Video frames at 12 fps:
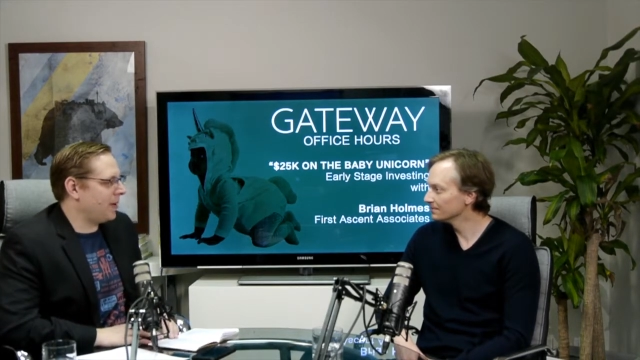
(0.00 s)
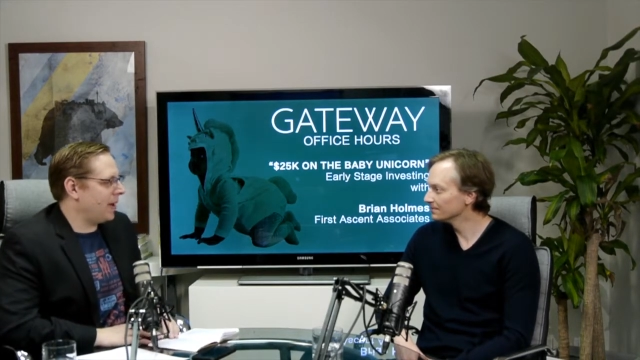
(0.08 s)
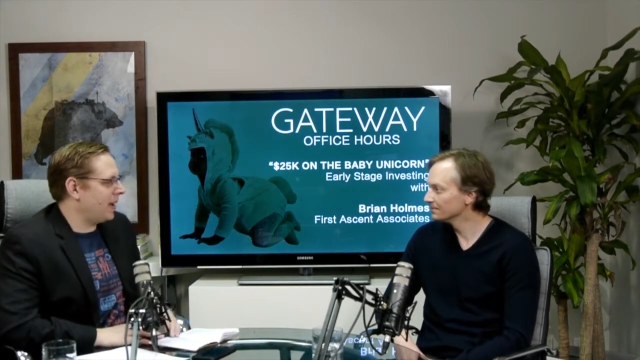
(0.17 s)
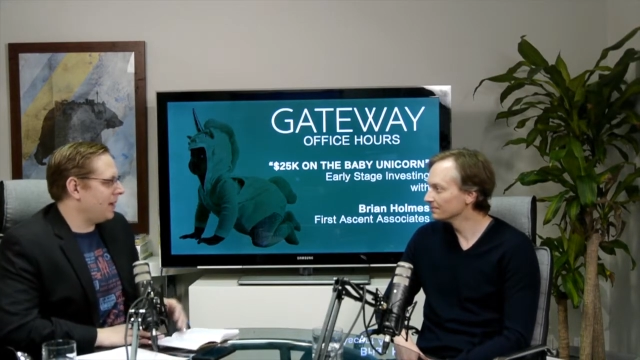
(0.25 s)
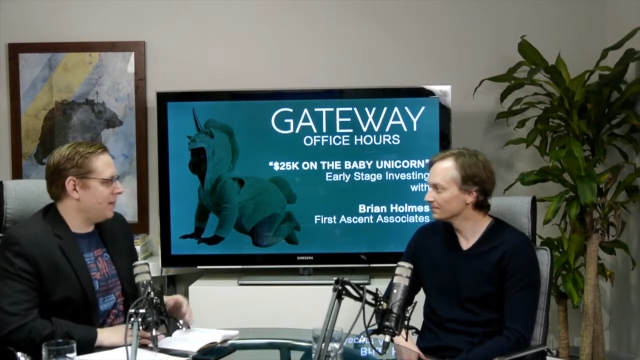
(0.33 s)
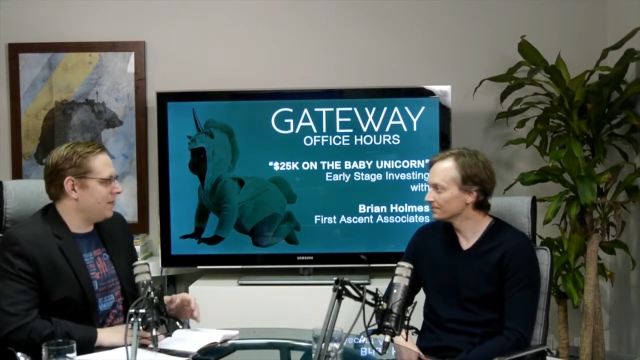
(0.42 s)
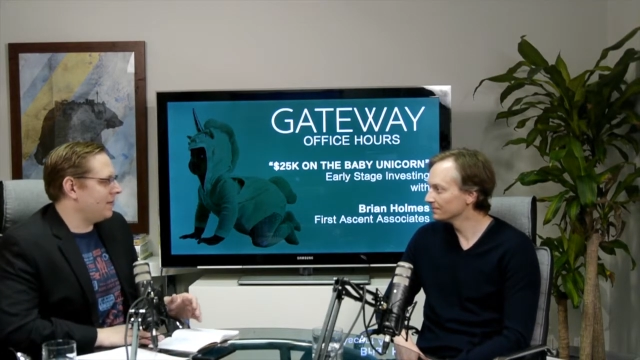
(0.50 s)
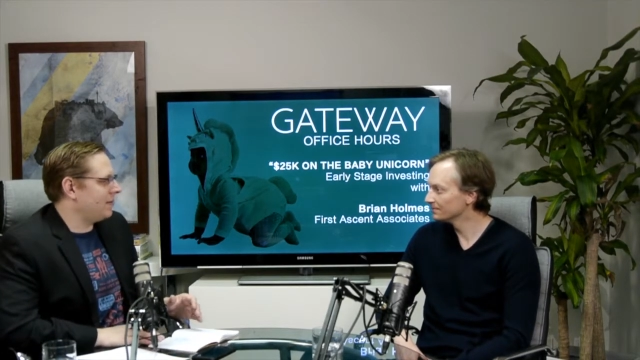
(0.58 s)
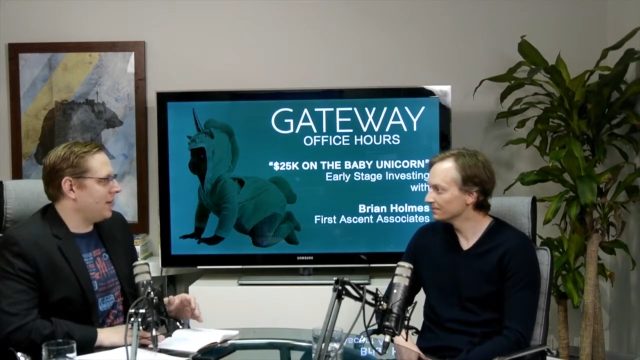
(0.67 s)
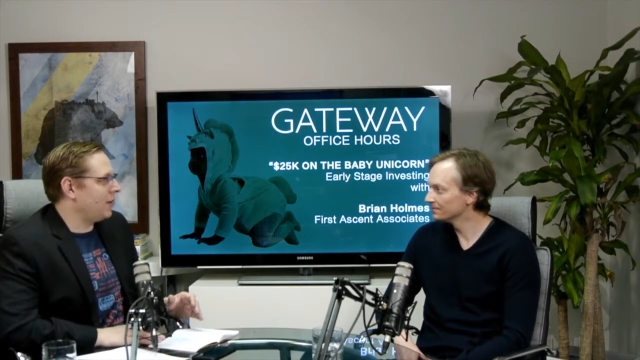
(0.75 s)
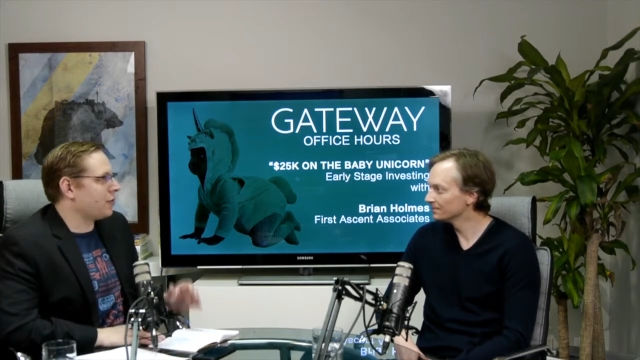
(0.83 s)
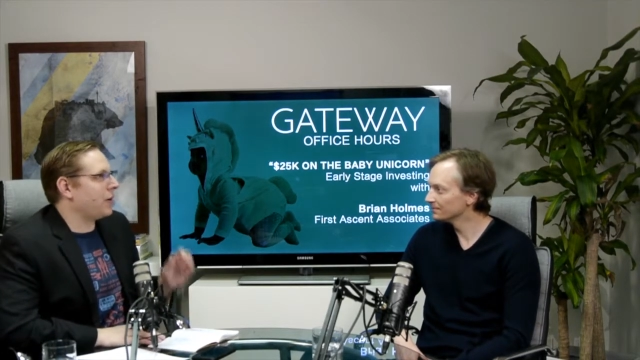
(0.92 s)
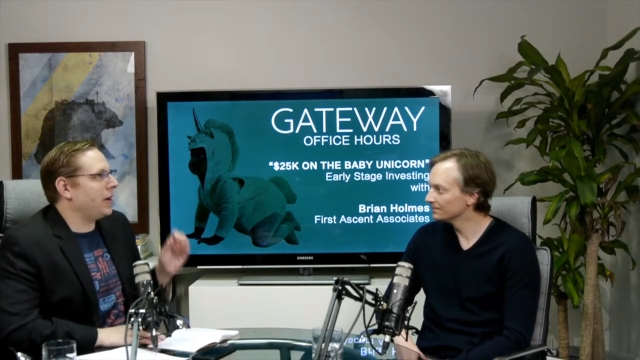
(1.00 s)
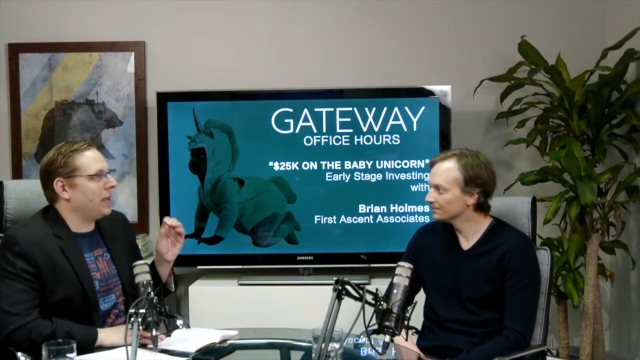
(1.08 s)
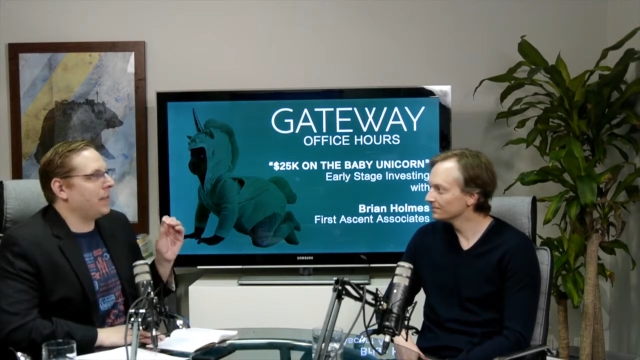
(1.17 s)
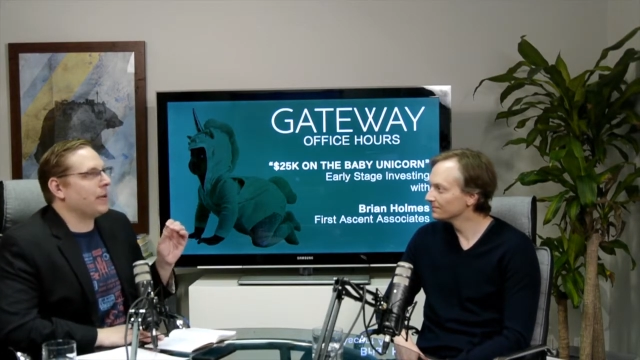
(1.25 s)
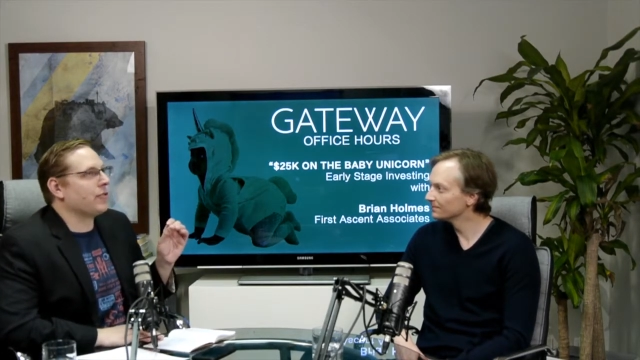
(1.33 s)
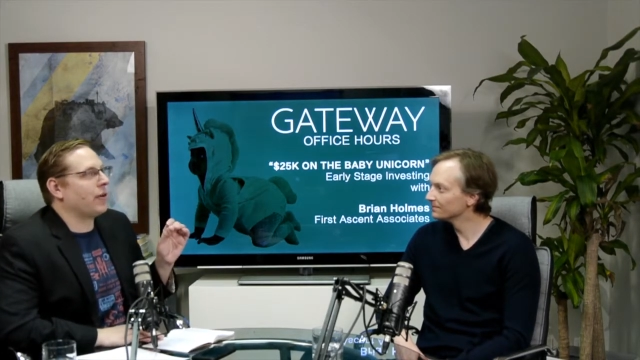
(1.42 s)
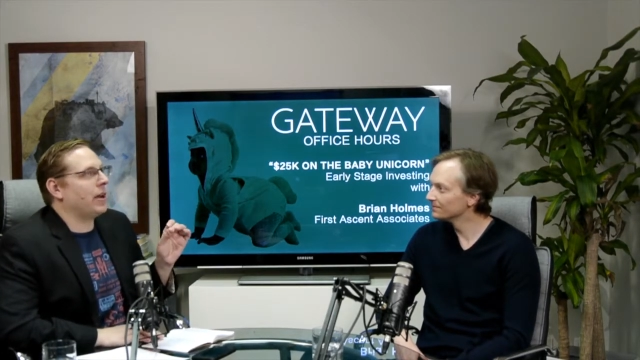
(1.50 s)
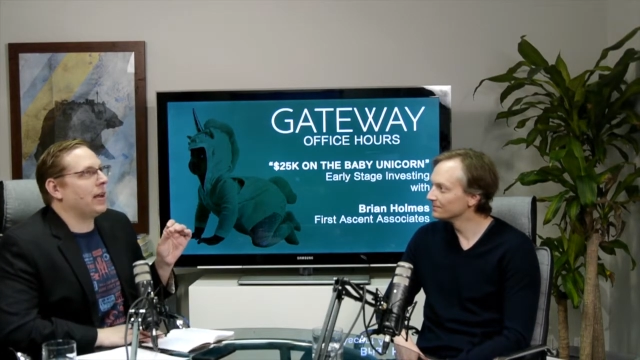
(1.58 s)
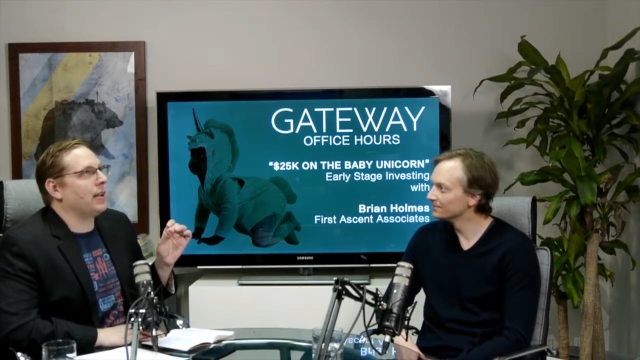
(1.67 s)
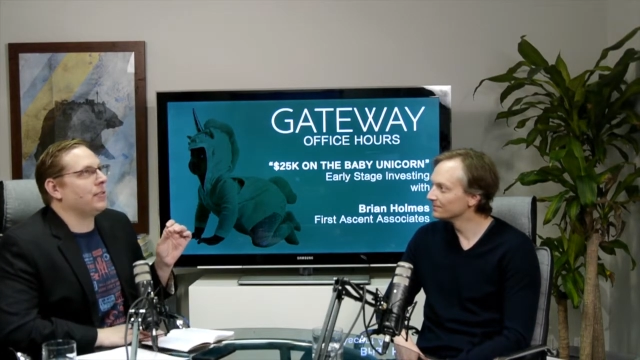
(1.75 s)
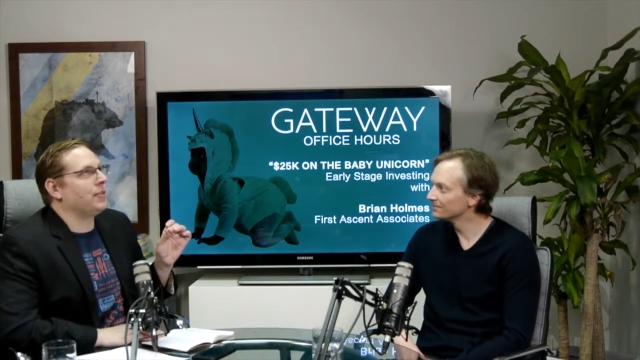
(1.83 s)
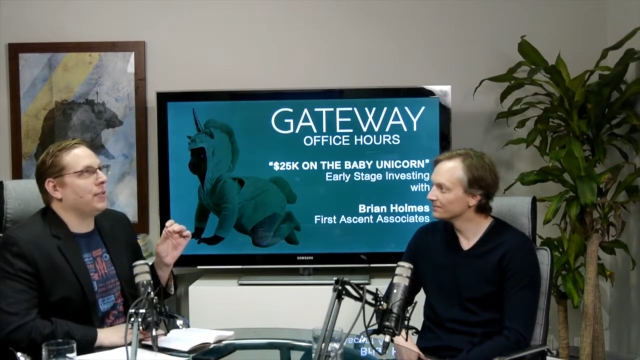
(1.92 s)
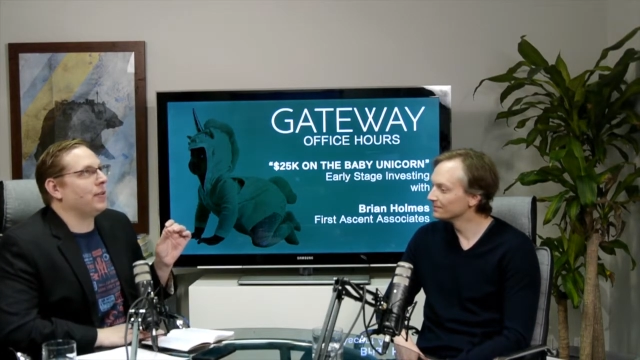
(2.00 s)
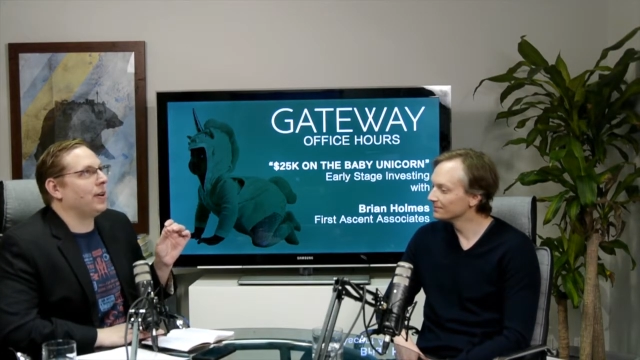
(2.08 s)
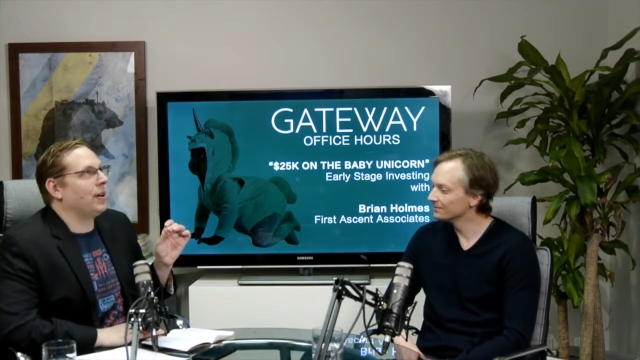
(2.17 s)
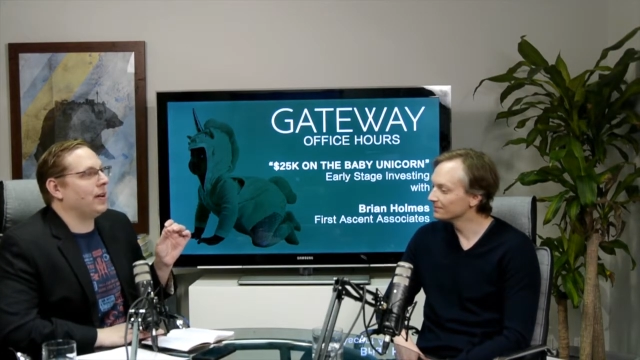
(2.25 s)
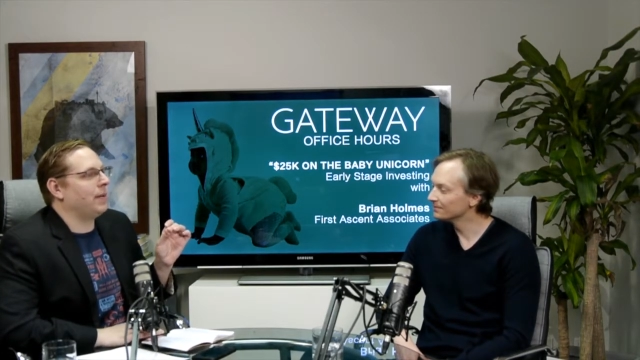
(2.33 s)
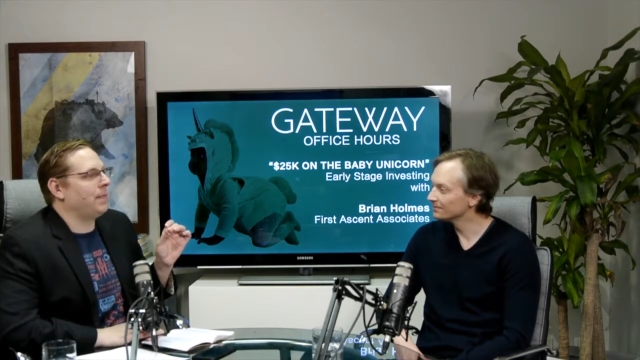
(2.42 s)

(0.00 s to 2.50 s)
Speaker 1: uh, I'll try. Let me try not to uh,